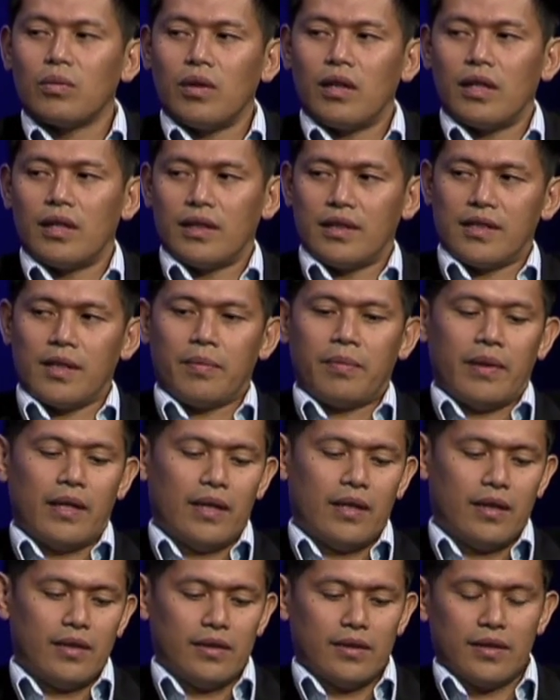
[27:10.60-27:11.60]
One is
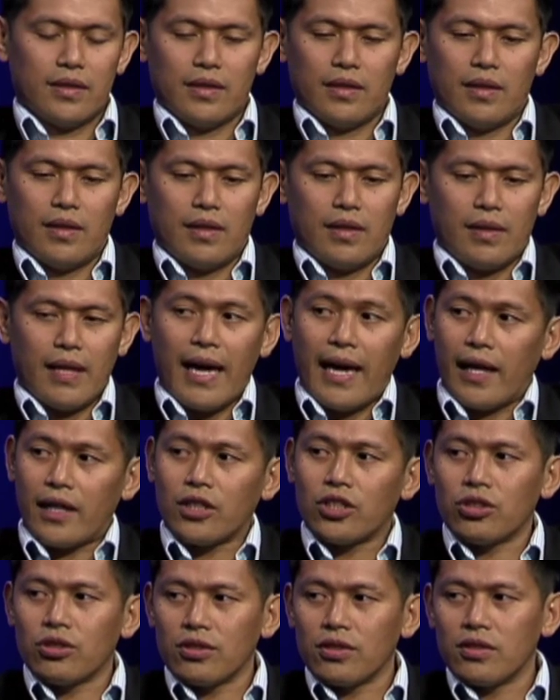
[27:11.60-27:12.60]
about
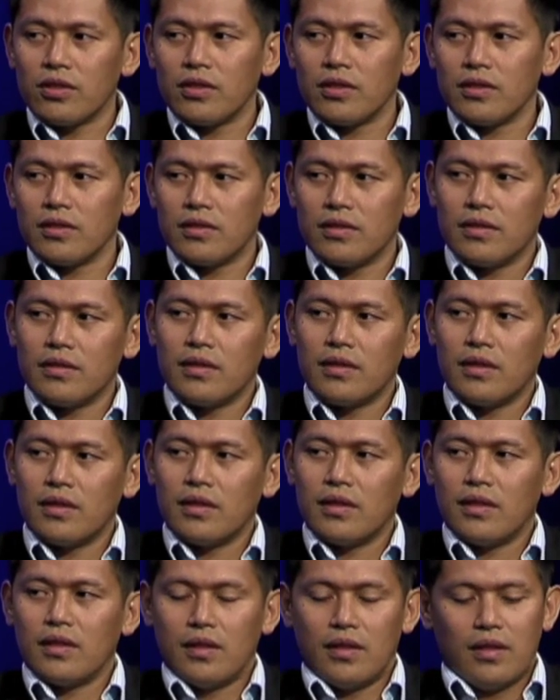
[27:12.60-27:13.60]
attitude.
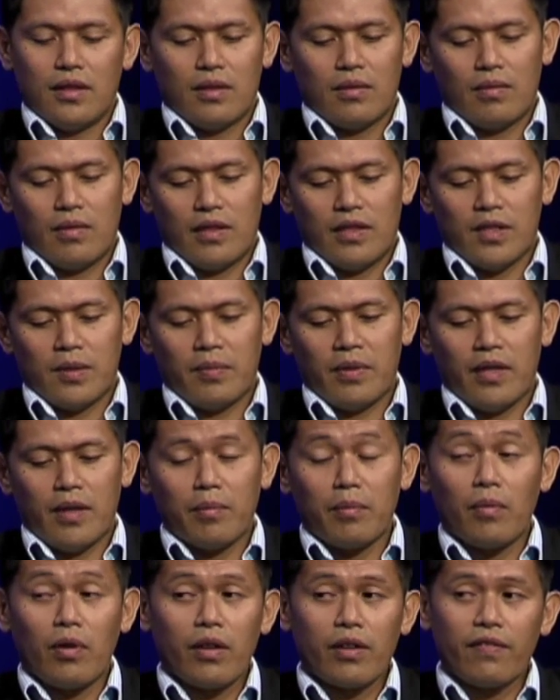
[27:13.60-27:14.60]
One is
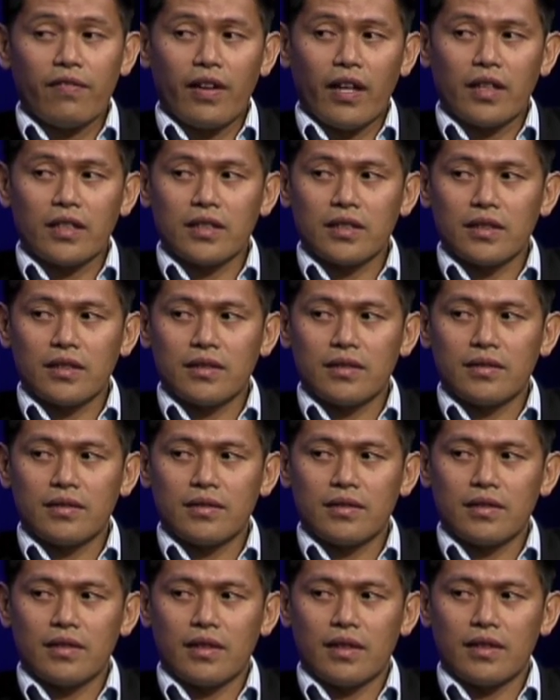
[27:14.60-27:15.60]
about motivation,
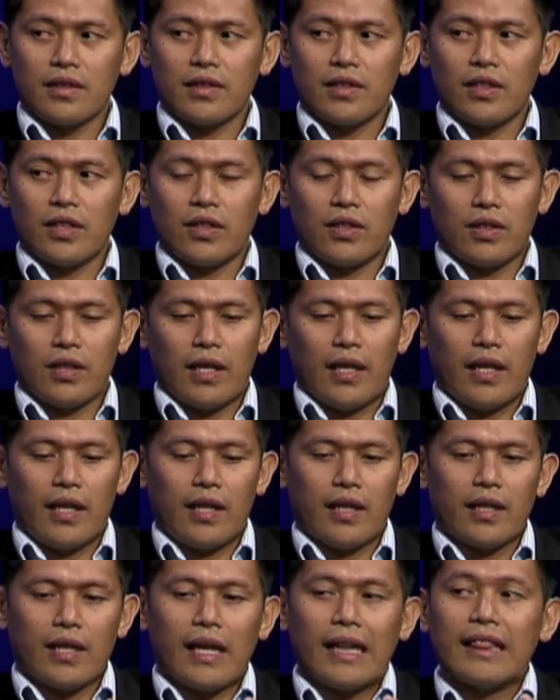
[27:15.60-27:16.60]

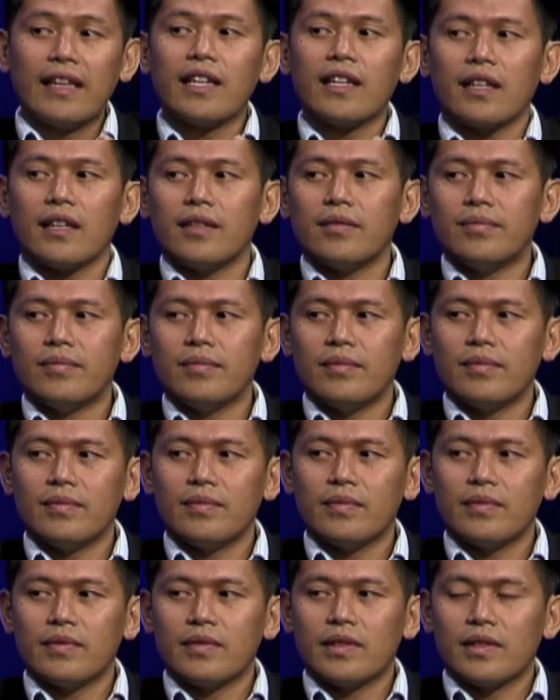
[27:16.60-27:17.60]
and a leader,
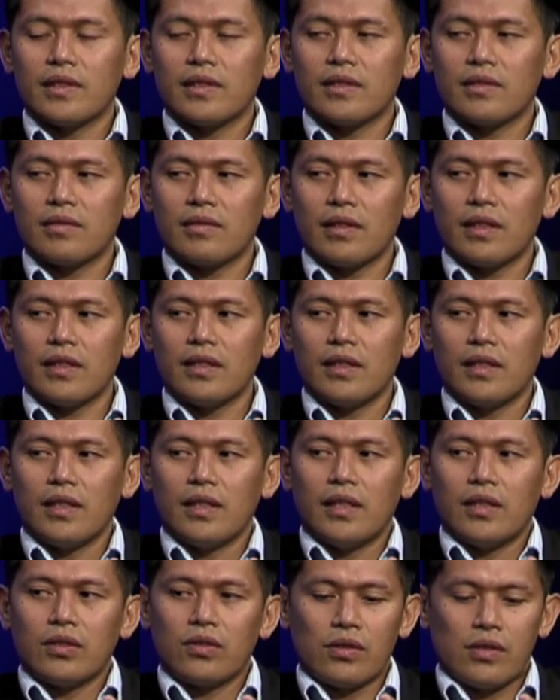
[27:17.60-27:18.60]
right?
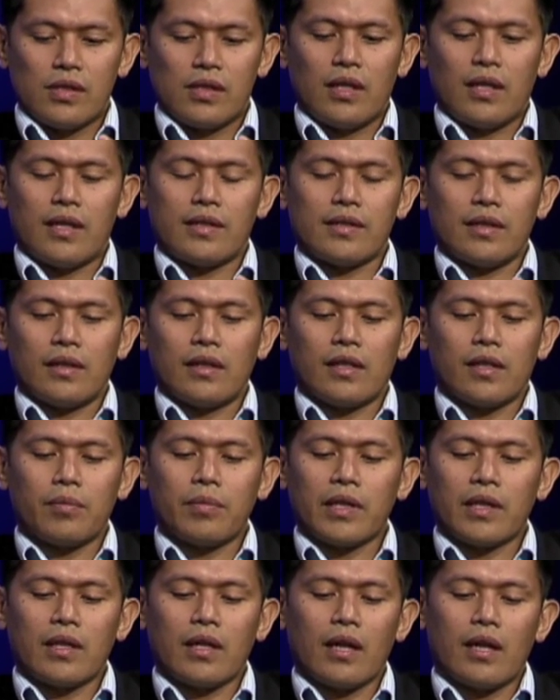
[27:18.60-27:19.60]
To see as a leader,
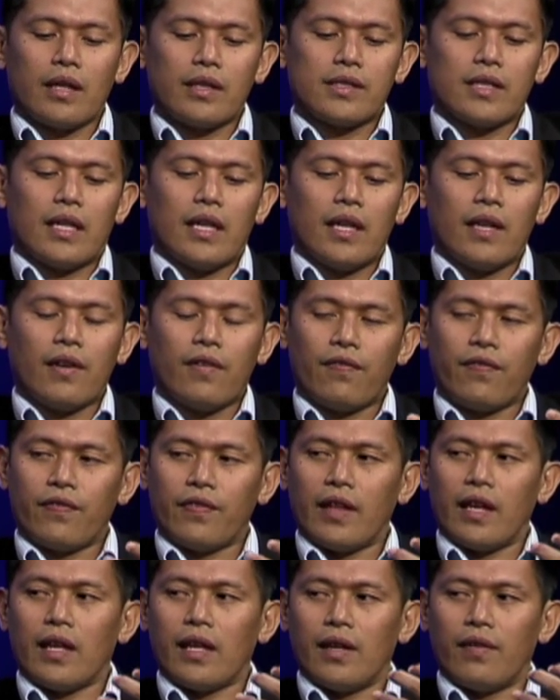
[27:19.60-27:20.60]
because
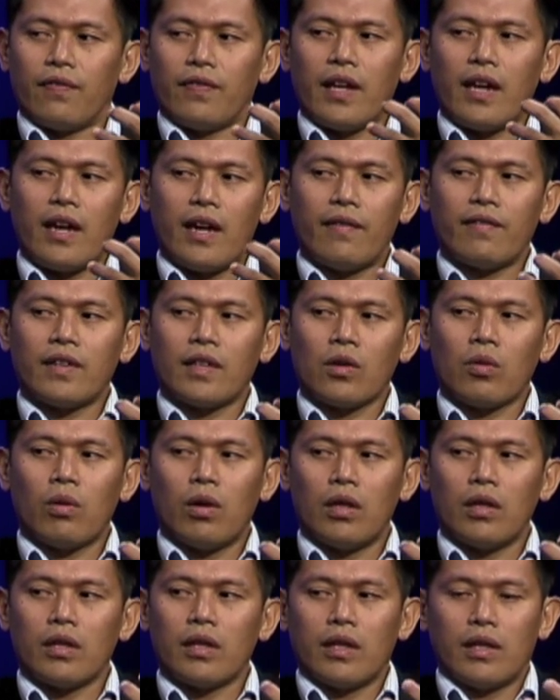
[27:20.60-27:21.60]
if they have that
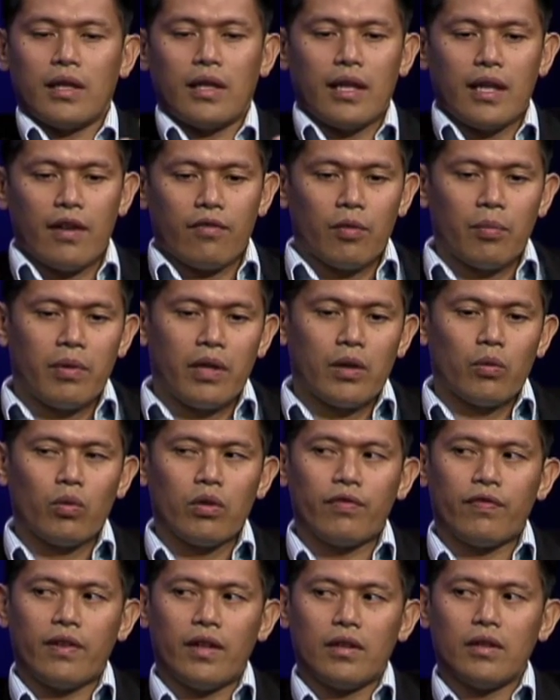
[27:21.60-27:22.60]
quality, then everybody
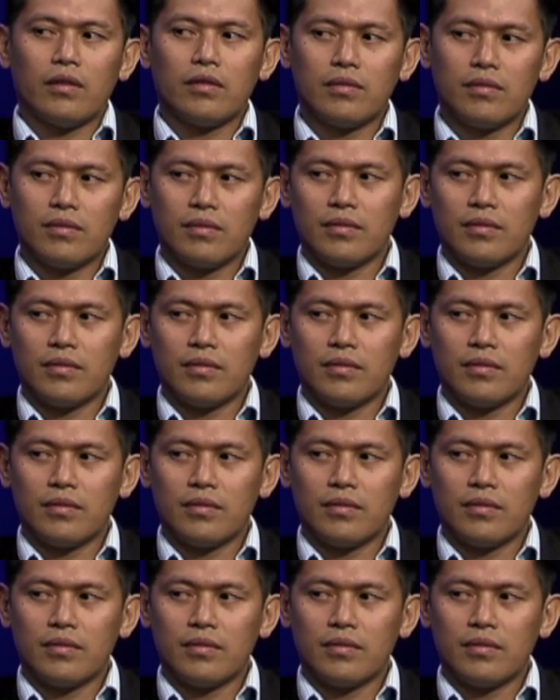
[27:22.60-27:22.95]
will follow.